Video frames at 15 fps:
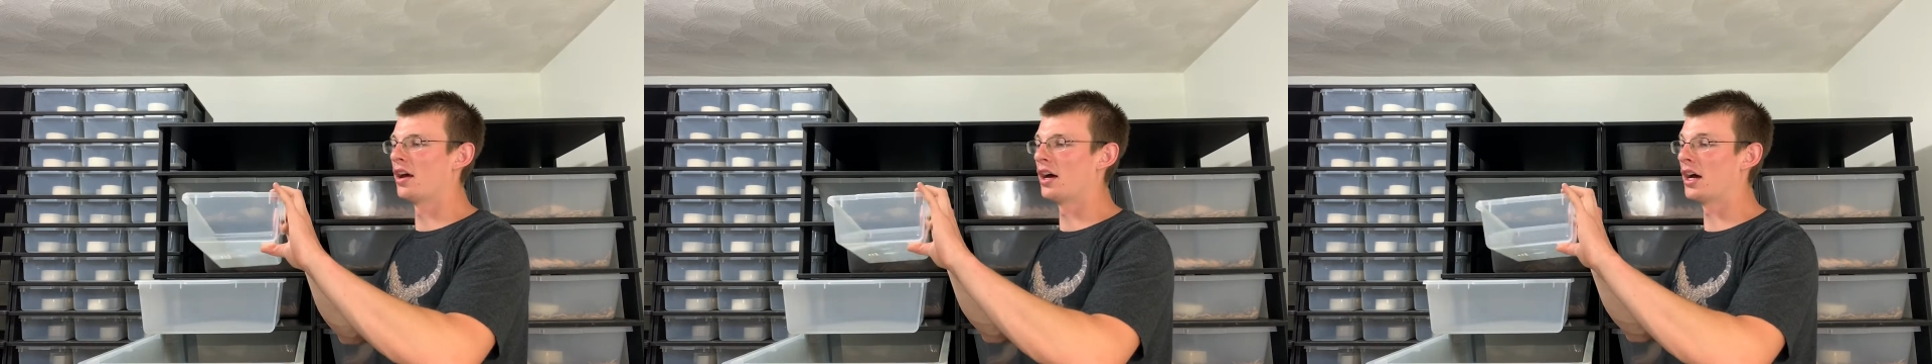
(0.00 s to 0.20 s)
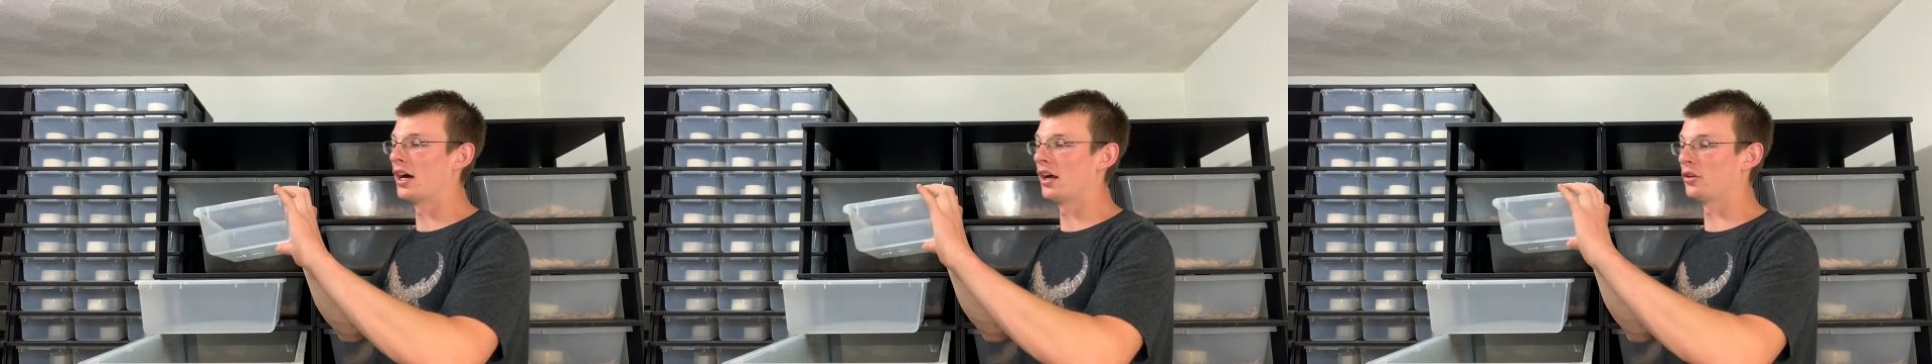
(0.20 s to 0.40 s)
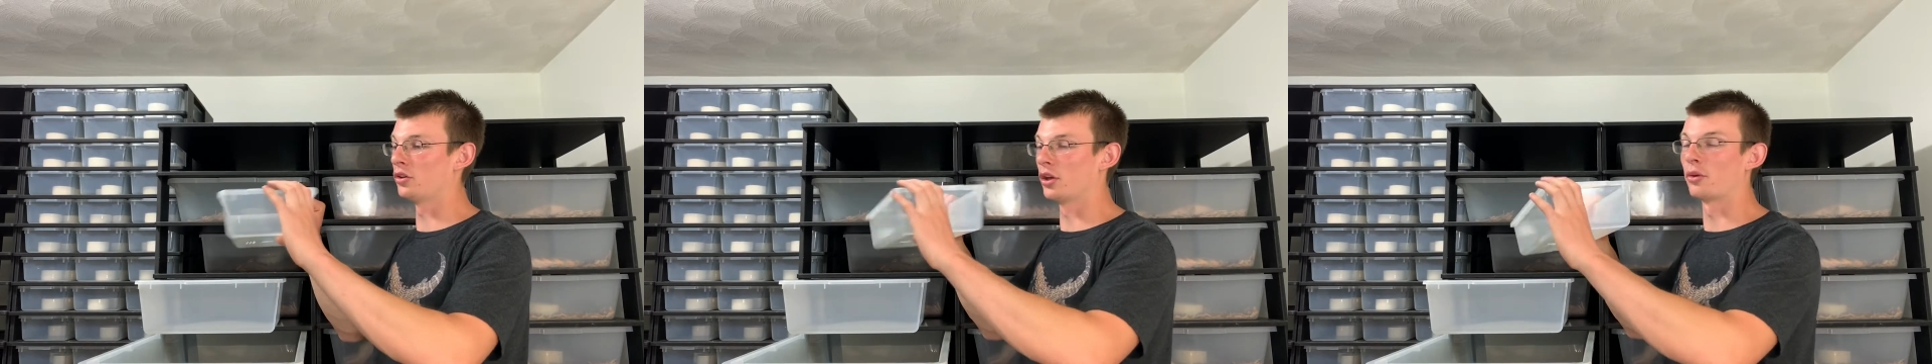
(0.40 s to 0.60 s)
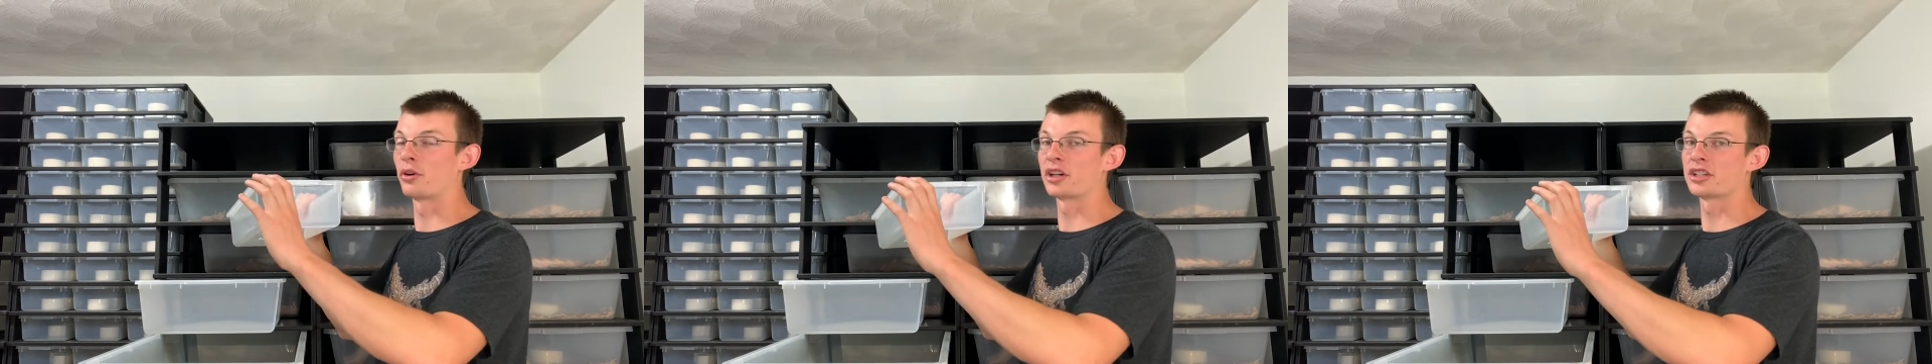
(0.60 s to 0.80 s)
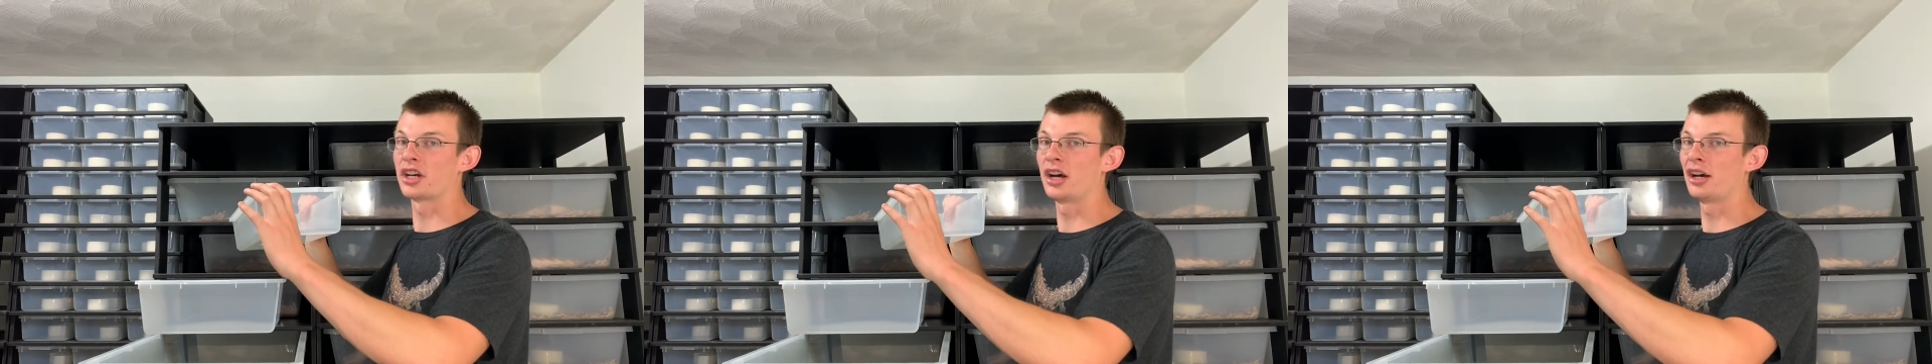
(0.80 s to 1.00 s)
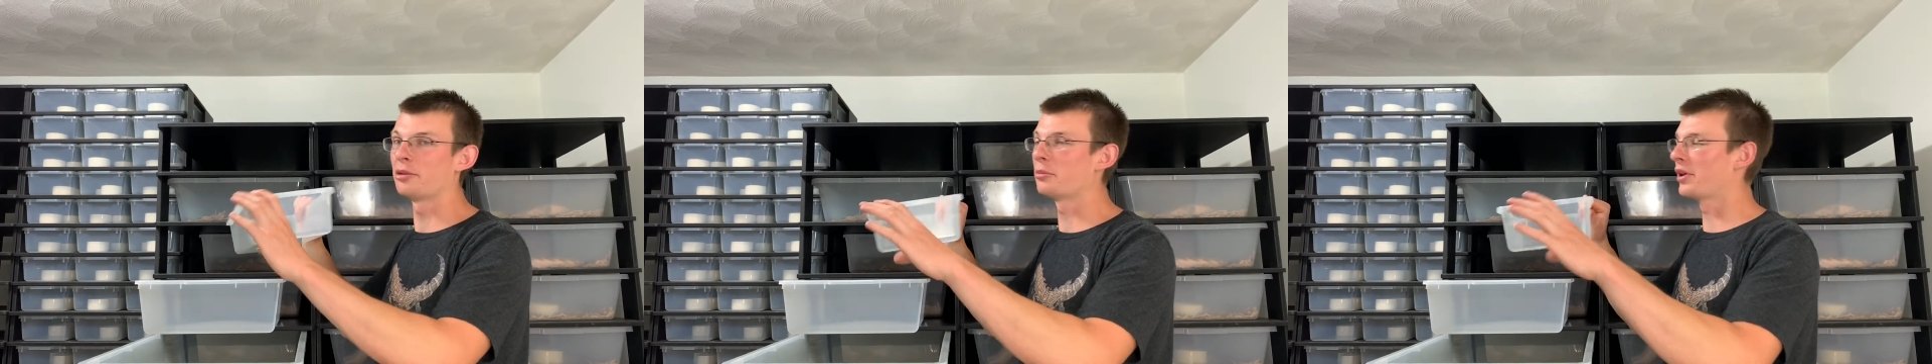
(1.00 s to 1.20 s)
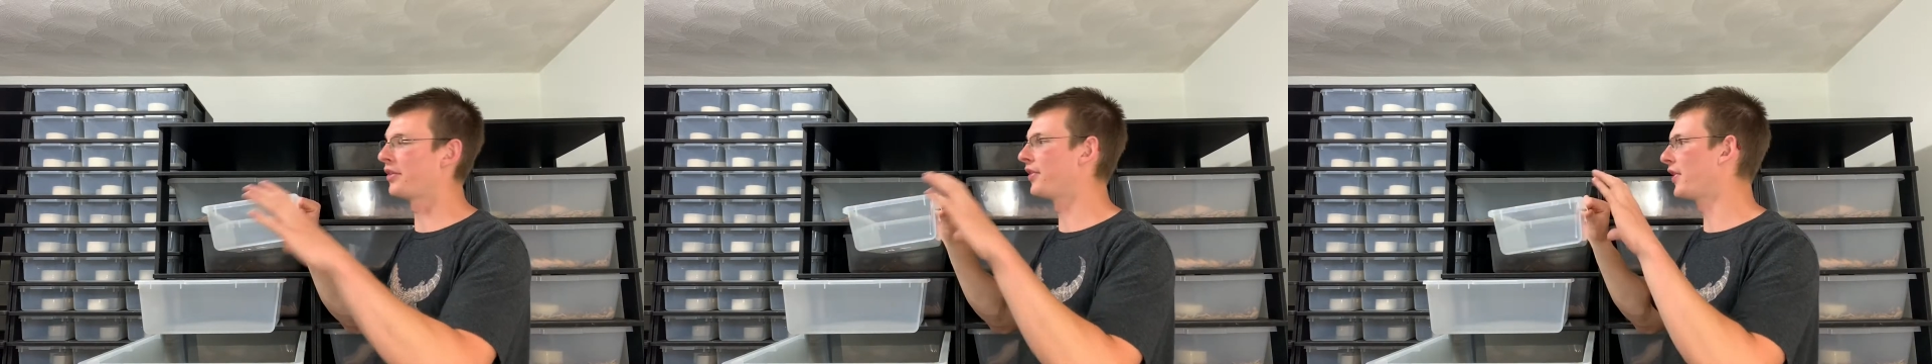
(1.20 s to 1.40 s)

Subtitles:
lower tub,